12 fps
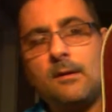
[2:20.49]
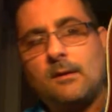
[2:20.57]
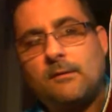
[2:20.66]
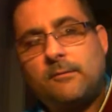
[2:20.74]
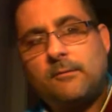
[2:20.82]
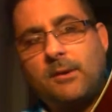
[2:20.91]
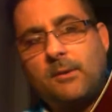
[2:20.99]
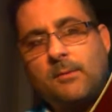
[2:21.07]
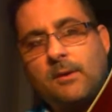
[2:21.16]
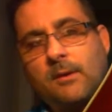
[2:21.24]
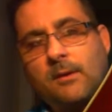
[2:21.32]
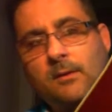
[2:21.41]
It's pretty
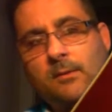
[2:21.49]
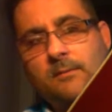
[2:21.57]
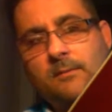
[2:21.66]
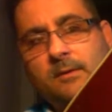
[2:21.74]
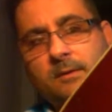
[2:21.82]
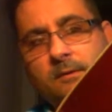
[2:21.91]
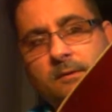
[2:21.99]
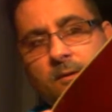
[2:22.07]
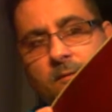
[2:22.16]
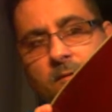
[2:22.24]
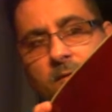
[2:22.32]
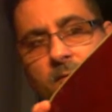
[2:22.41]
well all over the
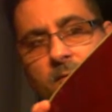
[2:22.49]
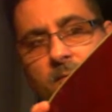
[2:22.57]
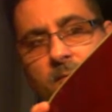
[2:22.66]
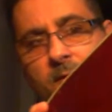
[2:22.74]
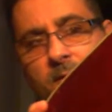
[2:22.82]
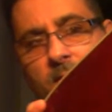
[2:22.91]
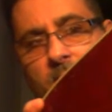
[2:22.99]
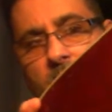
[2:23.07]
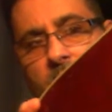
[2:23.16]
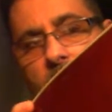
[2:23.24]
surface, basically.